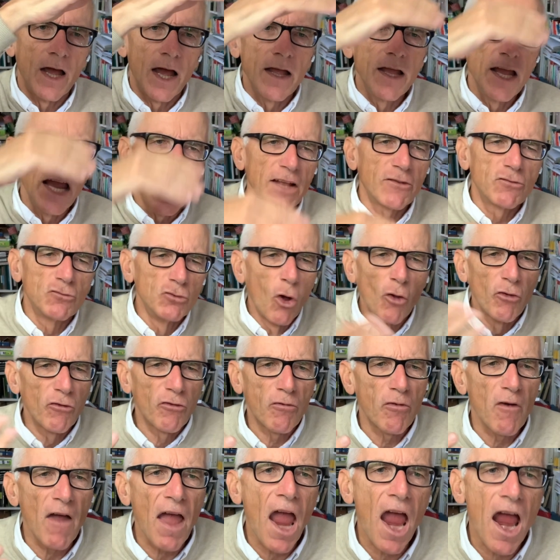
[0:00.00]
It's not
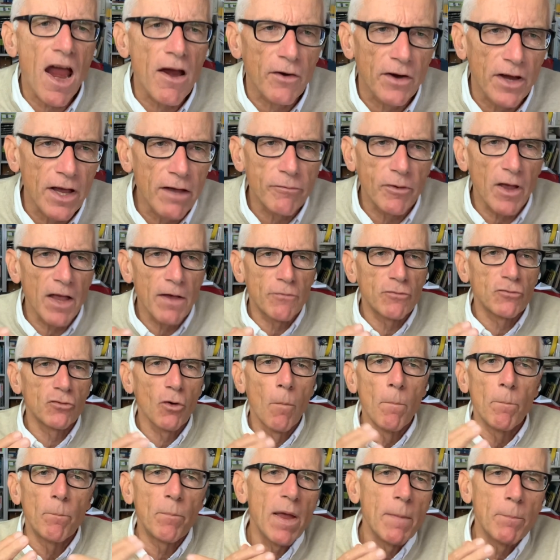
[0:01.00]
fair if
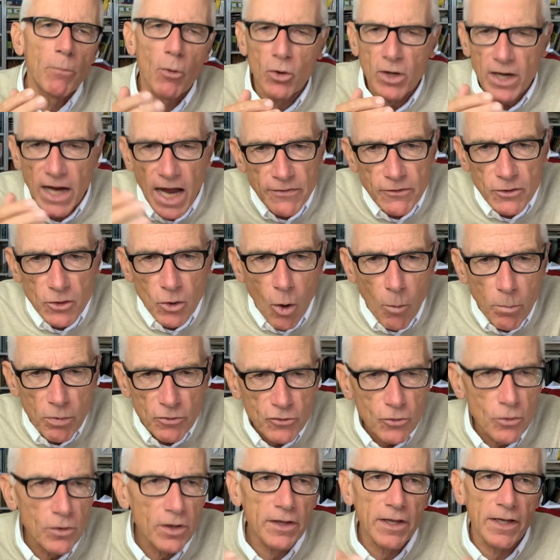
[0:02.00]
some people get an
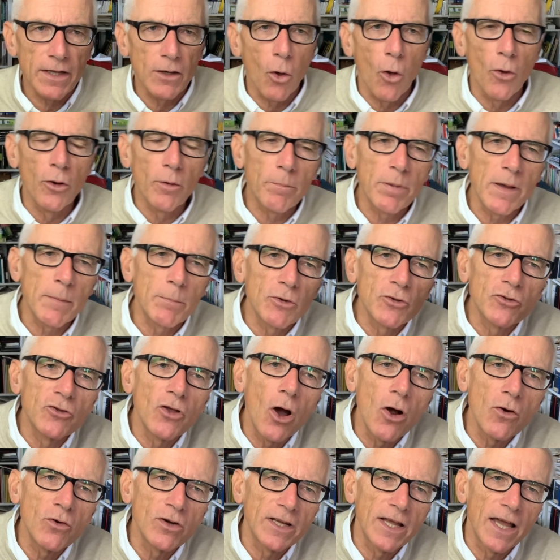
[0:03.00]
opportunity and other people
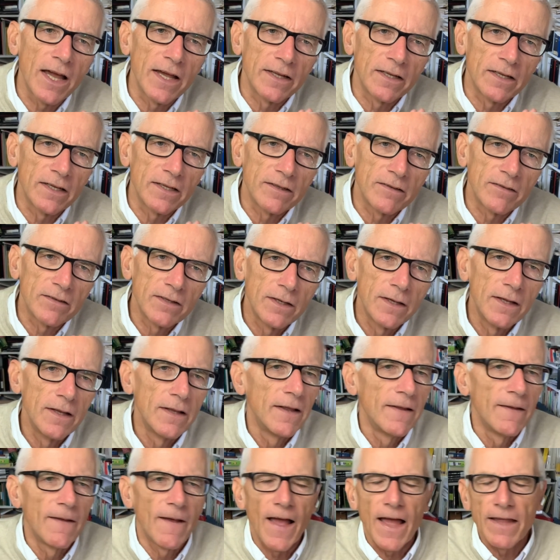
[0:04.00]
don't get it.
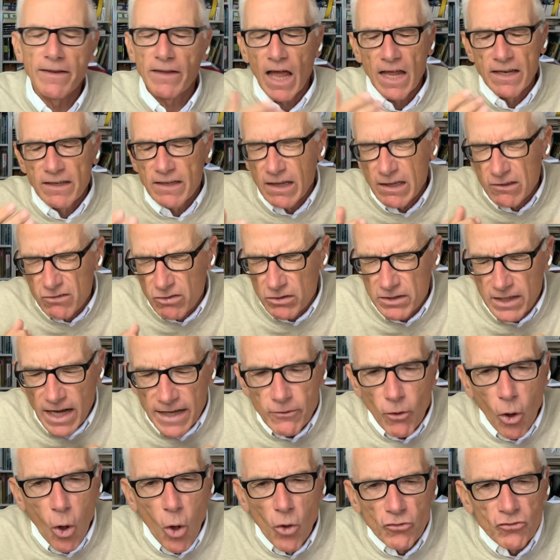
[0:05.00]
And so that
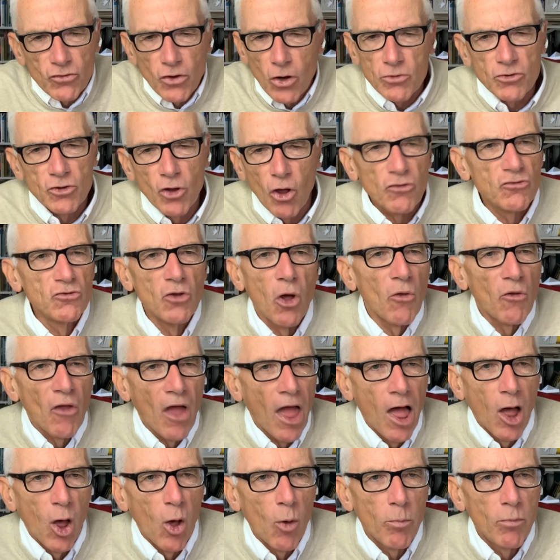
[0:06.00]
also does not
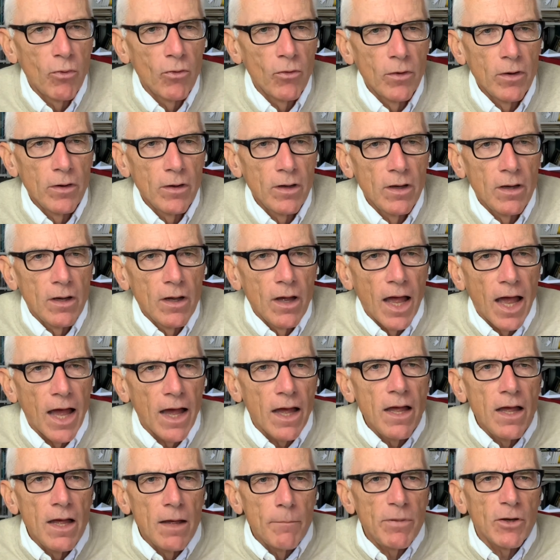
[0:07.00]
help.
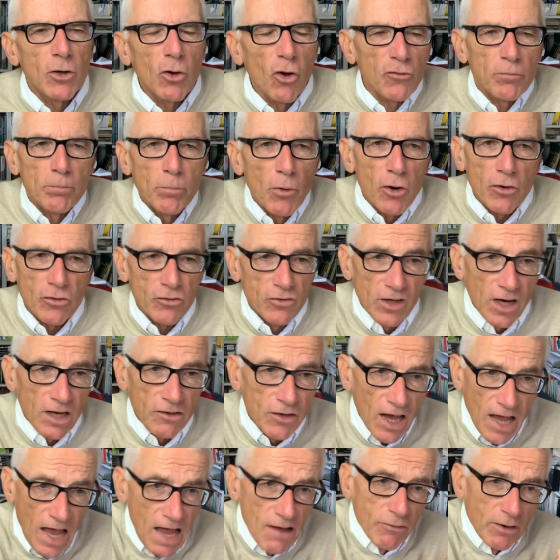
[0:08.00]
Because personalized,
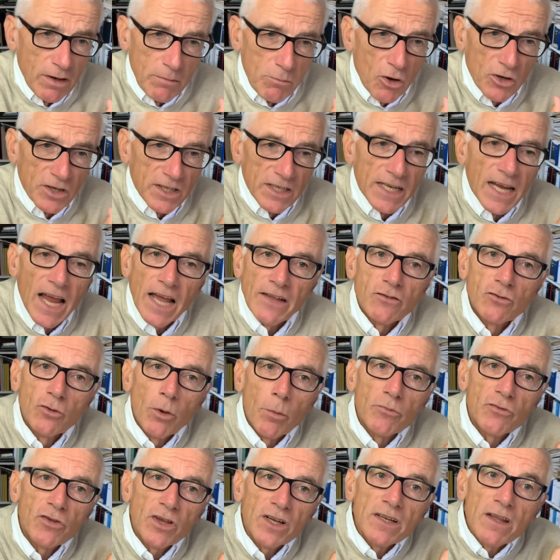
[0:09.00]
everybody gets
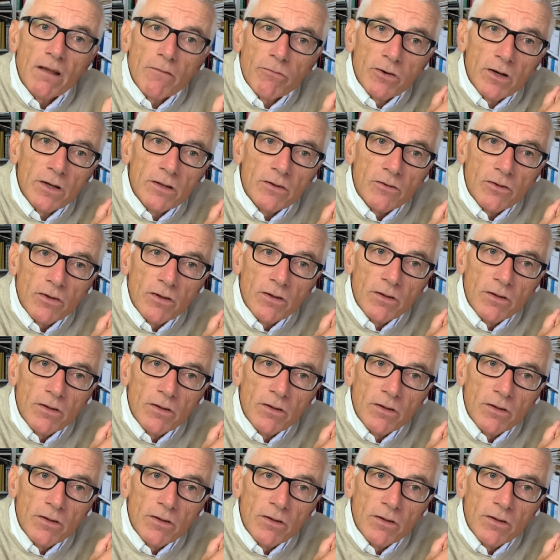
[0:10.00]
something different.